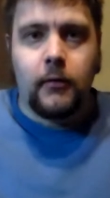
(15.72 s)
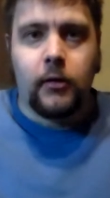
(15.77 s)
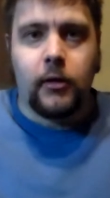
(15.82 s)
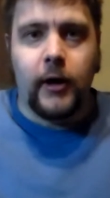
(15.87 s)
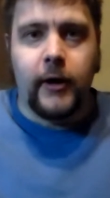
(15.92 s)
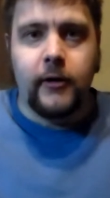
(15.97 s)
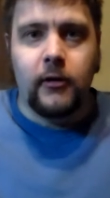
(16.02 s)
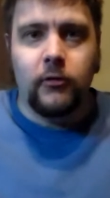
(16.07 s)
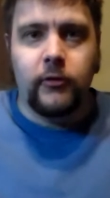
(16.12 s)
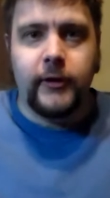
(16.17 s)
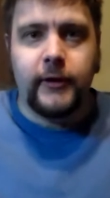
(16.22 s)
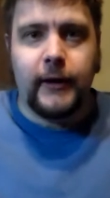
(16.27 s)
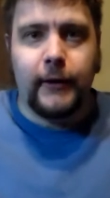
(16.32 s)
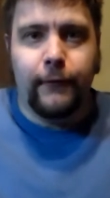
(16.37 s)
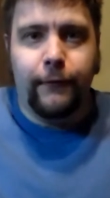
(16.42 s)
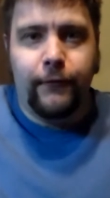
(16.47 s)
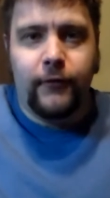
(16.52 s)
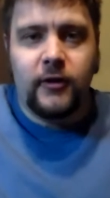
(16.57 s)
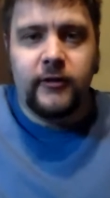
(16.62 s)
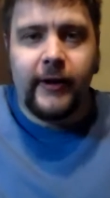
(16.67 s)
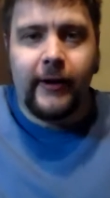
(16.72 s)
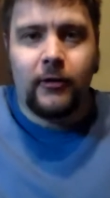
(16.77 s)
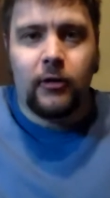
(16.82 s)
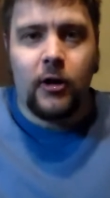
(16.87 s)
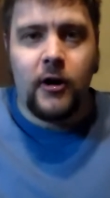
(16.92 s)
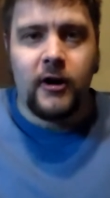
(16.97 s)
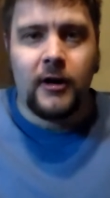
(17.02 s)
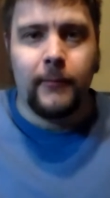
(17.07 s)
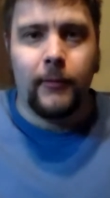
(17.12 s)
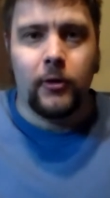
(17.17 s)
Suddenly, I feel
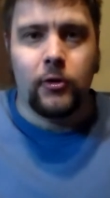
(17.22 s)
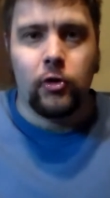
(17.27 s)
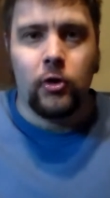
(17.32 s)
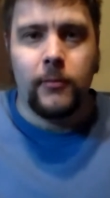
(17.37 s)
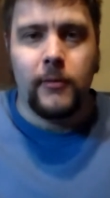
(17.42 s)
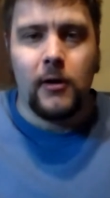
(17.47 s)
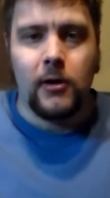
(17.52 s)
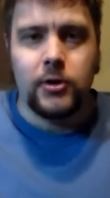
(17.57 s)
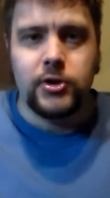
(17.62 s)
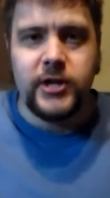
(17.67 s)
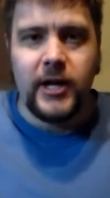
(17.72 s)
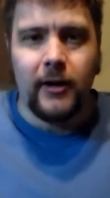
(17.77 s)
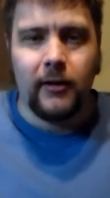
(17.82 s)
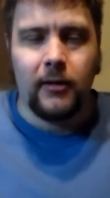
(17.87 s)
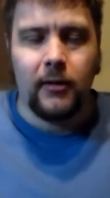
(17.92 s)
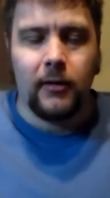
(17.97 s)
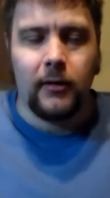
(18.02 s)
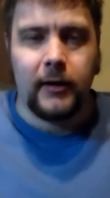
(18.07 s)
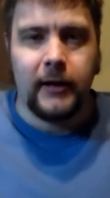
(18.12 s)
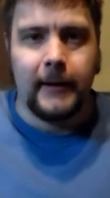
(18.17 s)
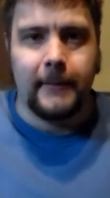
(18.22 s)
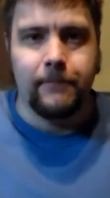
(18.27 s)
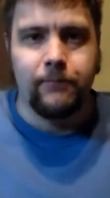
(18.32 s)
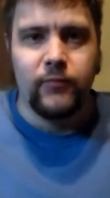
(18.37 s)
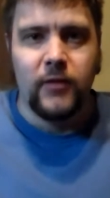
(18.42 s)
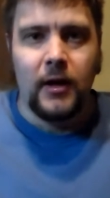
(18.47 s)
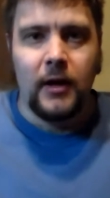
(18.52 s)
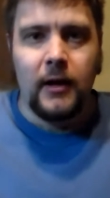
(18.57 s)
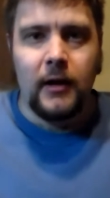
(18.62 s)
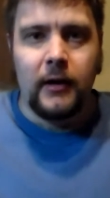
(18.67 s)
like talk about Terminator Genisys
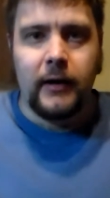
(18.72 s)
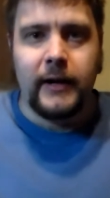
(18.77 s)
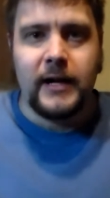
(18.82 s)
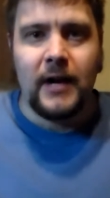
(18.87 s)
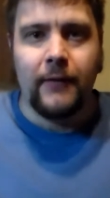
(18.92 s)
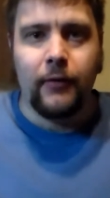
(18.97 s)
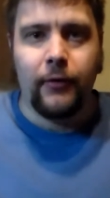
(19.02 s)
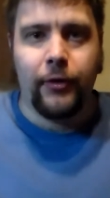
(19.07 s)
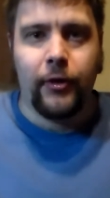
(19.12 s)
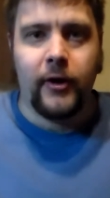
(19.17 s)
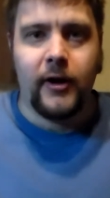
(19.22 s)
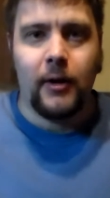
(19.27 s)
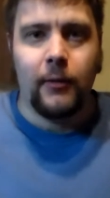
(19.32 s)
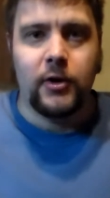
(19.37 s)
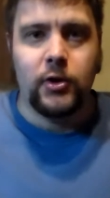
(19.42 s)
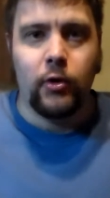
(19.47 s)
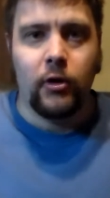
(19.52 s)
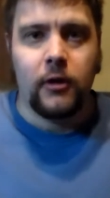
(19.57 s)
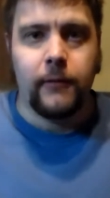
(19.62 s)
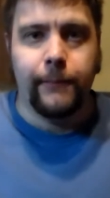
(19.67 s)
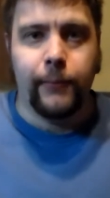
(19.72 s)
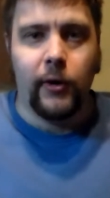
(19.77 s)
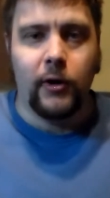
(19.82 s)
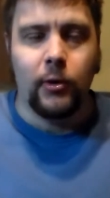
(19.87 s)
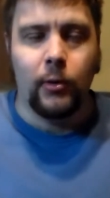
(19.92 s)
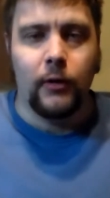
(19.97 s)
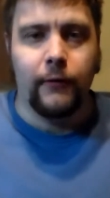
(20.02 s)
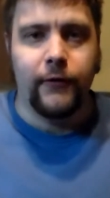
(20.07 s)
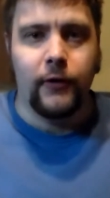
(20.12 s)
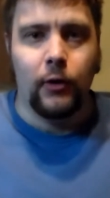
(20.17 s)
again. I never thought I would do a
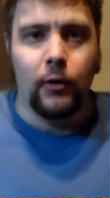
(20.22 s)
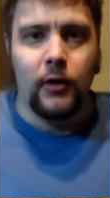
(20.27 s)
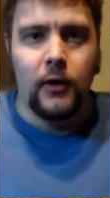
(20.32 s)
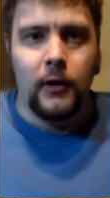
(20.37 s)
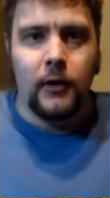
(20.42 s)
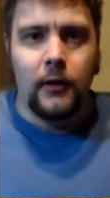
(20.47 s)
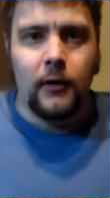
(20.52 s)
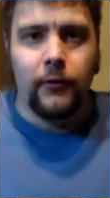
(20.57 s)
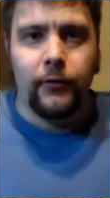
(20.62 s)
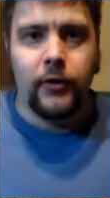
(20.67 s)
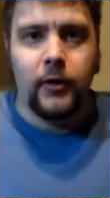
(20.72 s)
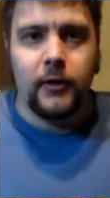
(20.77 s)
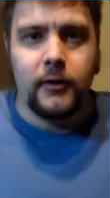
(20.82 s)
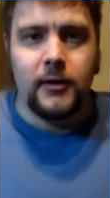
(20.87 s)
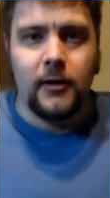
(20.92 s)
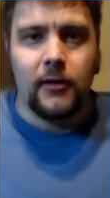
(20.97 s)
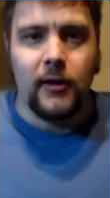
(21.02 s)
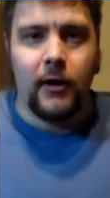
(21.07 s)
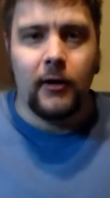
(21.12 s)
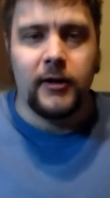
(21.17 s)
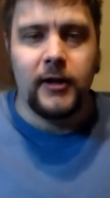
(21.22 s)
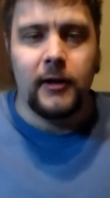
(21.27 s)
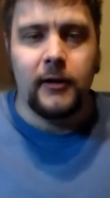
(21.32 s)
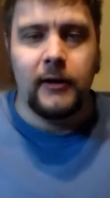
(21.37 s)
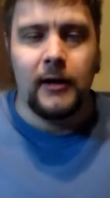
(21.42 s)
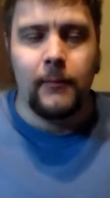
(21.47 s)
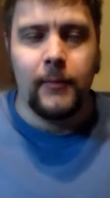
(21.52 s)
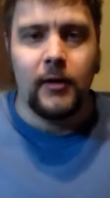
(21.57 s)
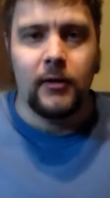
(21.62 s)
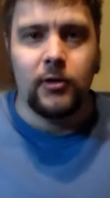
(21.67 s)
spoil review. The desire
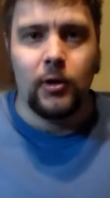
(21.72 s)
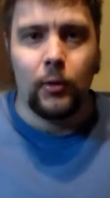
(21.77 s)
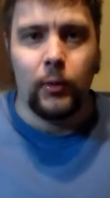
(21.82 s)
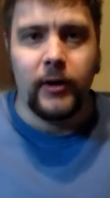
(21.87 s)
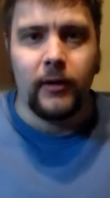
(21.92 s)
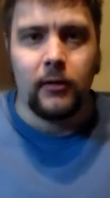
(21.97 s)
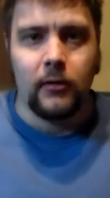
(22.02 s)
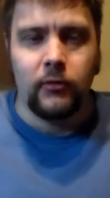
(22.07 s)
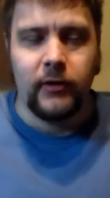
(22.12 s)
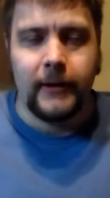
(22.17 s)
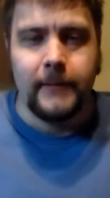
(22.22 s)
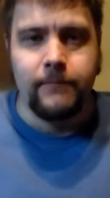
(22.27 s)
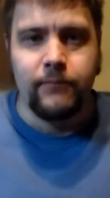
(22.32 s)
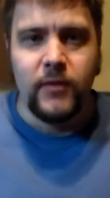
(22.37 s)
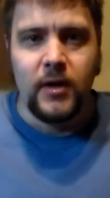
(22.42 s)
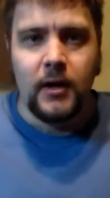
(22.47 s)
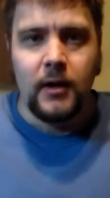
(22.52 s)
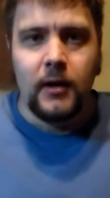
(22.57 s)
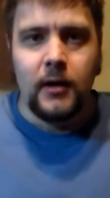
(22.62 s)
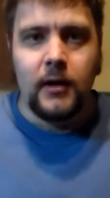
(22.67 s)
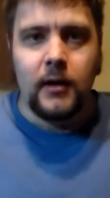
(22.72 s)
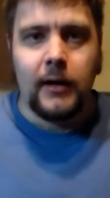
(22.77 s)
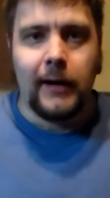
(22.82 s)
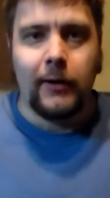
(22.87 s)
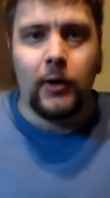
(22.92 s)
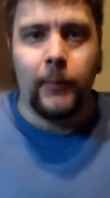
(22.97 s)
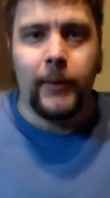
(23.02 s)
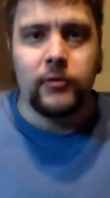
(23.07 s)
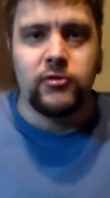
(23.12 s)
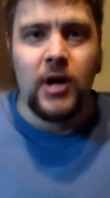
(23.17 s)
didn't hit me until recently.
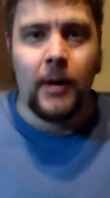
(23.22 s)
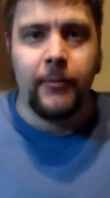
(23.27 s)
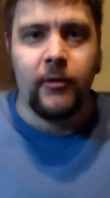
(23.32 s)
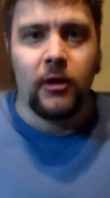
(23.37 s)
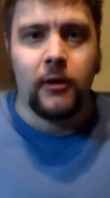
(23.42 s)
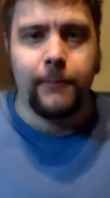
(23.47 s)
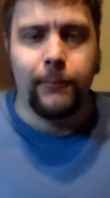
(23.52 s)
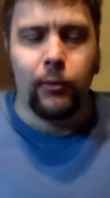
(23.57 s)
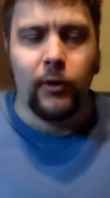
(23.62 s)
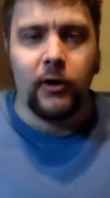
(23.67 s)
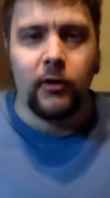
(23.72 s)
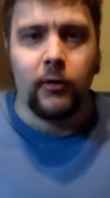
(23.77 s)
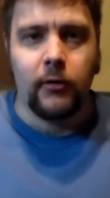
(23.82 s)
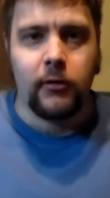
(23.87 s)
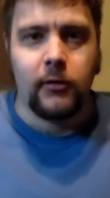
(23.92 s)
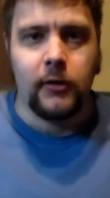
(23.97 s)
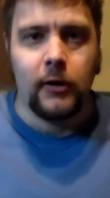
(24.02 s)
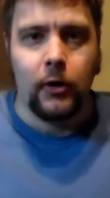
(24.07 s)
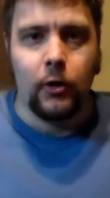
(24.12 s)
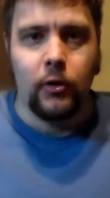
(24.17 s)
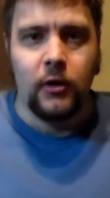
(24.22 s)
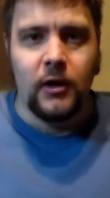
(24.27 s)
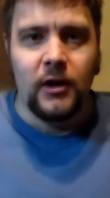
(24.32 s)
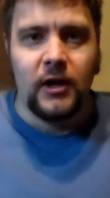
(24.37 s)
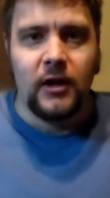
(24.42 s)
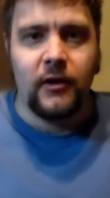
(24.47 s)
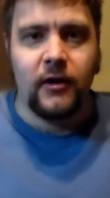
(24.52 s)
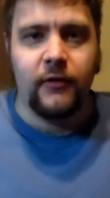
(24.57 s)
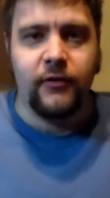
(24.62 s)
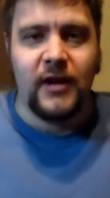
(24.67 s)
I will be dropping spoilers, so
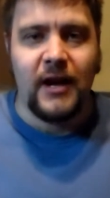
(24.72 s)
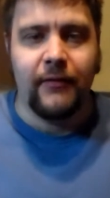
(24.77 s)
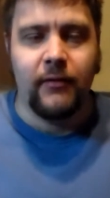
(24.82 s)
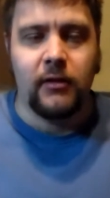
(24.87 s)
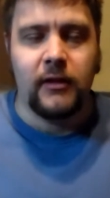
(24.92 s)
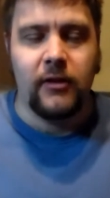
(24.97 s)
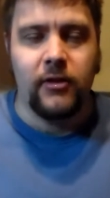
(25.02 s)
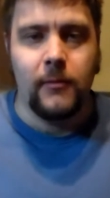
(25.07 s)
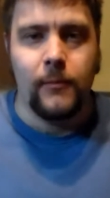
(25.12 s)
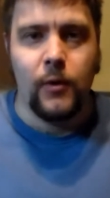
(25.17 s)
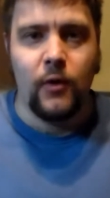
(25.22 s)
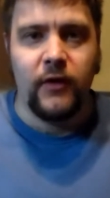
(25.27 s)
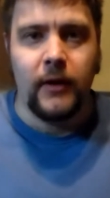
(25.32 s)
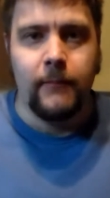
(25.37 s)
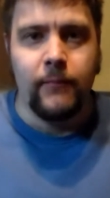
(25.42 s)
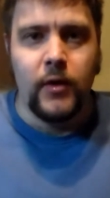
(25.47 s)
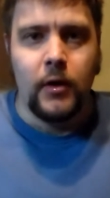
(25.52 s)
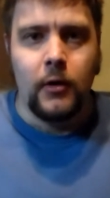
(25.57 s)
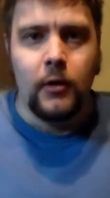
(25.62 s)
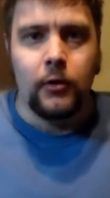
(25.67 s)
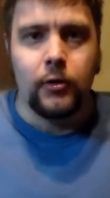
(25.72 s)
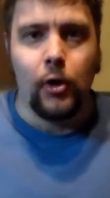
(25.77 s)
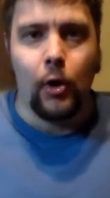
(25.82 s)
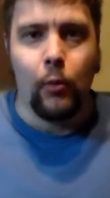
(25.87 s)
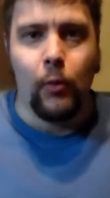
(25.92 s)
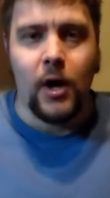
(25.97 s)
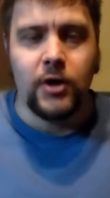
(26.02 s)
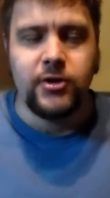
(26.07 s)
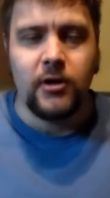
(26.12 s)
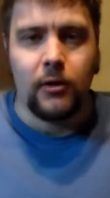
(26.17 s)
if you haven't seen the movie,
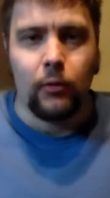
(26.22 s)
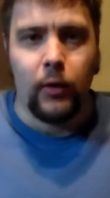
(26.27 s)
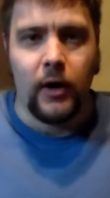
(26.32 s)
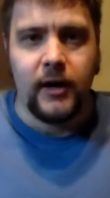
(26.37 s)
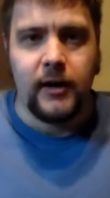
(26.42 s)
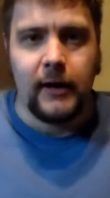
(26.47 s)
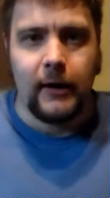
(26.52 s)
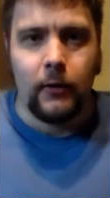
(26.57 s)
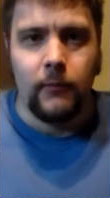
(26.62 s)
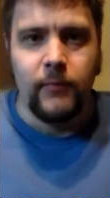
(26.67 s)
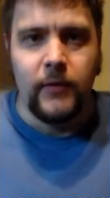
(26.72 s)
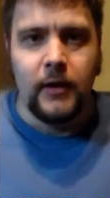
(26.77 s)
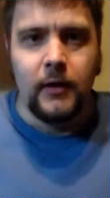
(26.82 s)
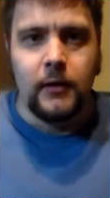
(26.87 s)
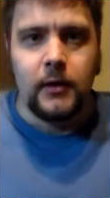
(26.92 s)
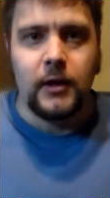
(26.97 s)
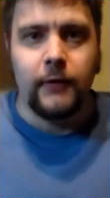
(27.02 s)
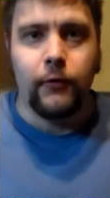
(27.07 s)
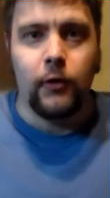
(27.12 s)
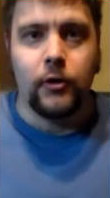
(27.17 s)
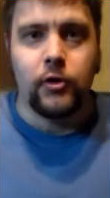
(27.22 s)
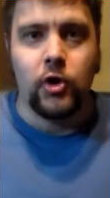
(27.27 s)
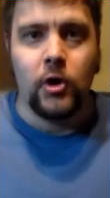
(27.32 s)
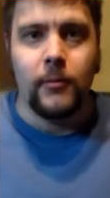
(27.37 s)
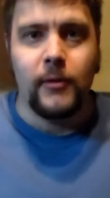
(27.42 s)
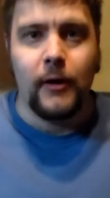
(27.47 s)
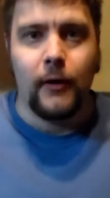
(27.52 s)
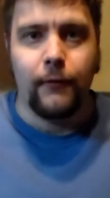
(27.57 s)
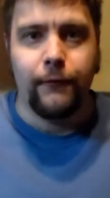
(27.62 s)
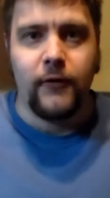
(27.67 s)
don't watch it right now. If you're a
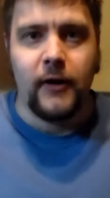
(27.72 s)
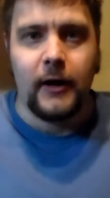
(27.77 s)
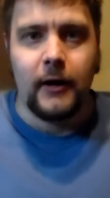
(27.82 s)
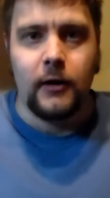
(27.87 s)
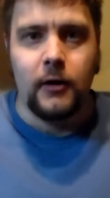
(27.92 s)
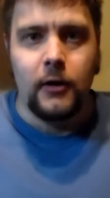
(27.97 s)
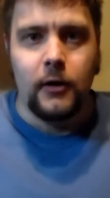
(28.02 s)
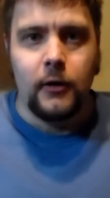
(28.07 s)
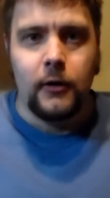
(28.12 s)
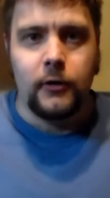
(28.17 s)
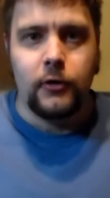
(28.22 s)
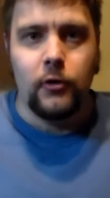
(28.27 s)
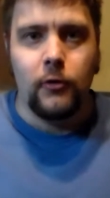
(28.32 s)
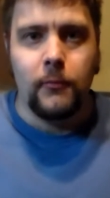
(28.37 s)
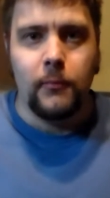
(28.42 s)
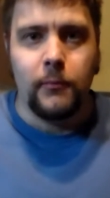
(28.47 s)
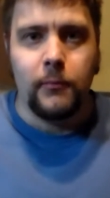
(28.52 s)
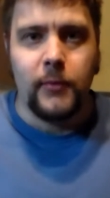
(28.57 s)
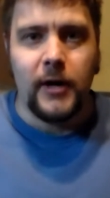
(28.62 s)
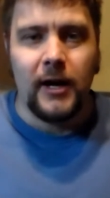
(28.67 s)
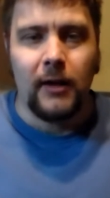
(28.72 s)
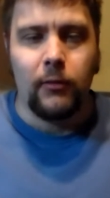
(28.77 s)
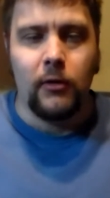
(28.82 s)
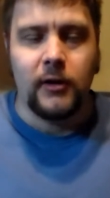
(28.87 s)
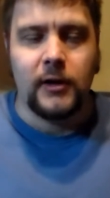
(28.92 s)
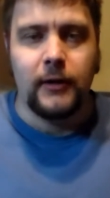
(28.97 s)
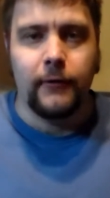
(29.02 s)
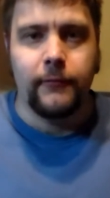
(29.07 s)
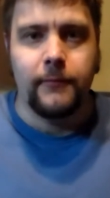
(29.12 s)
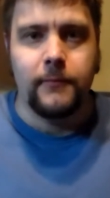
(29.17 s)
Terminator fan, you might as
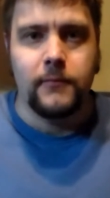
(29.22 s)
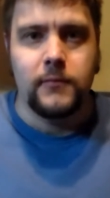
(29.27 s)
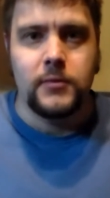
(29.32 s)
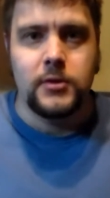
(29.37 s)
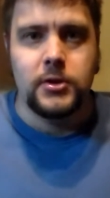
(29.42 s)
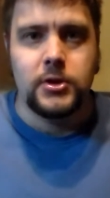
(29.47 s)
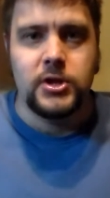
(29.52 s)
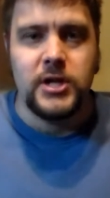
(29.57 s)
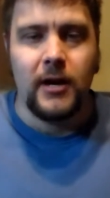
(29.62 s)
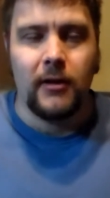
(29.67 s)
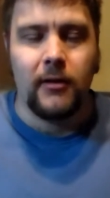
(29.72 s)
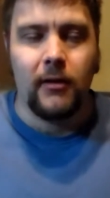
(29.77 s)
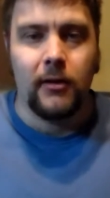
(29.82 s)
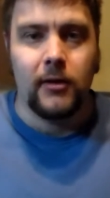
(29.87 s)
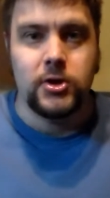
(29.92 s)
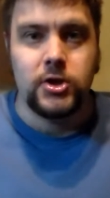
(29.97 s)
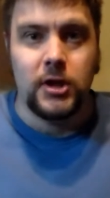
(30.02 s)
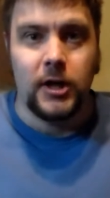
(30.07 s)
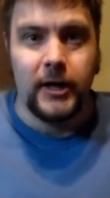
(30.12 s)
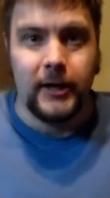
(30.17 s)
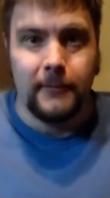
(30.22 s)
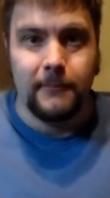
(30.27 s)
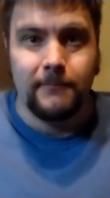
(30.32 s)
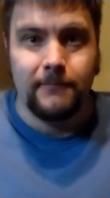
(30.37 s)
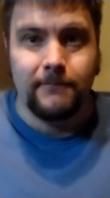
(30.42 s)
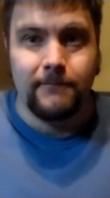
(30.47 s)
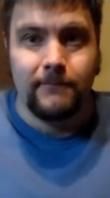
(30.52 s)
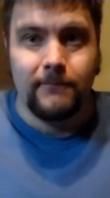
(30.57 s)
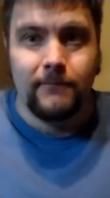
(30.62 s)
well give Genisys a shot.